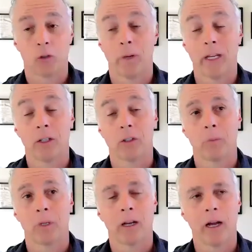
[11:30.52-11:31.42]
tremendous.
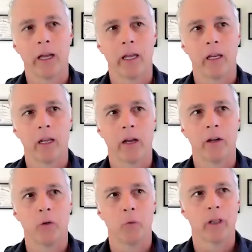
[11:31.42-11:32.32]
I mean, I
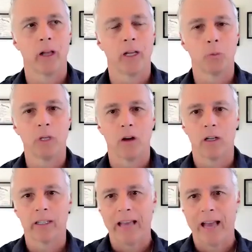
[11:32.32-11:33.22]
didn't realize
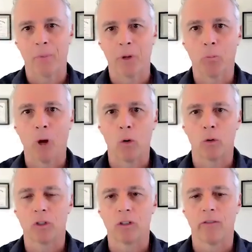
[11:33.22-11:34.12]
beyond capital
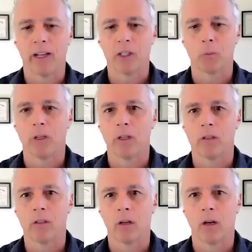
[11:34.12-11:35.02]
post
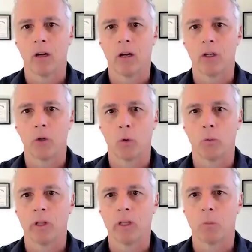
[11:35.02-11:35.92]
investment, your
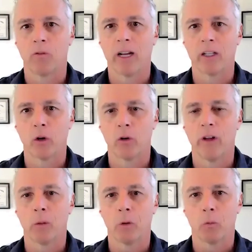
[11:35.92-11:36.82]
ability to provide
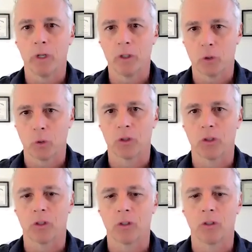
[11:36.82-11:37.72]
co-development
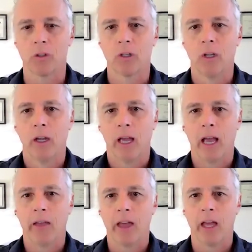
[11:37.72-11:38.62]
resources
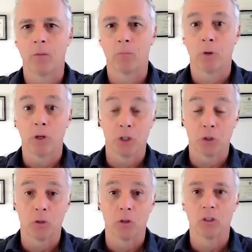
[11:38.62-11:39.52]
and then
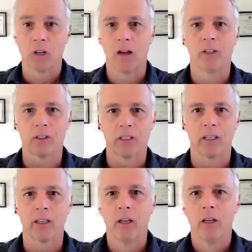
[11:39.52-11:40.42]
purchase orders.
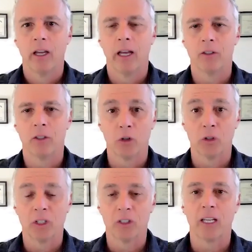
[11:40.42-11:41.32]
Obviously, as an
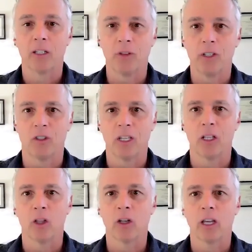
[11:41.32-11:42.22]
early stage
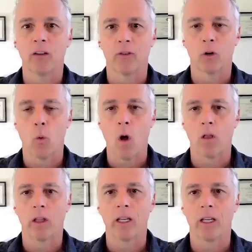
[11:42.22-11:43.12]
VC looking for
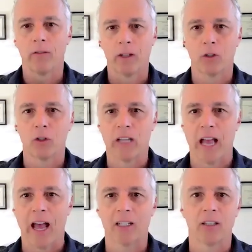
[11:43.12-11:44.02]
quality investors
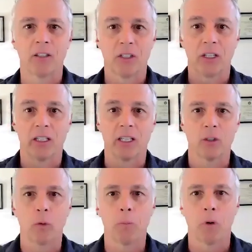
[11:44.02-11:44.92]
to add to the
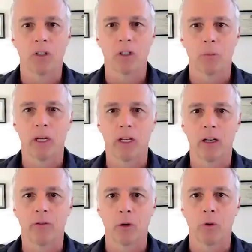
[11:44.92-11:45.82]
syndicates that we participate
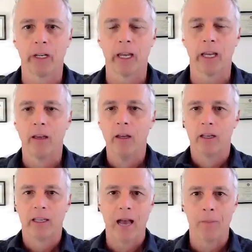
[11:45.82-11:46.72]
in, if you're bringing
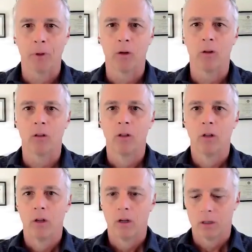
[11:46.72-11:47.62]

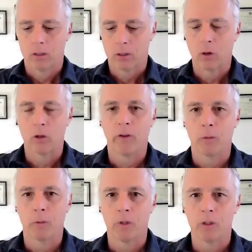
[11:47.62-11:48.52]
capital,
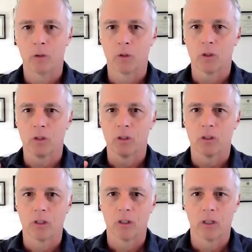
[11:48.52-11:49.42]
co-development
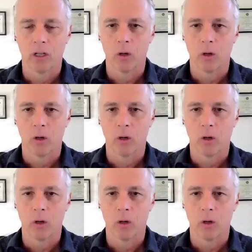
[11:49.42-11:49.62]
resources,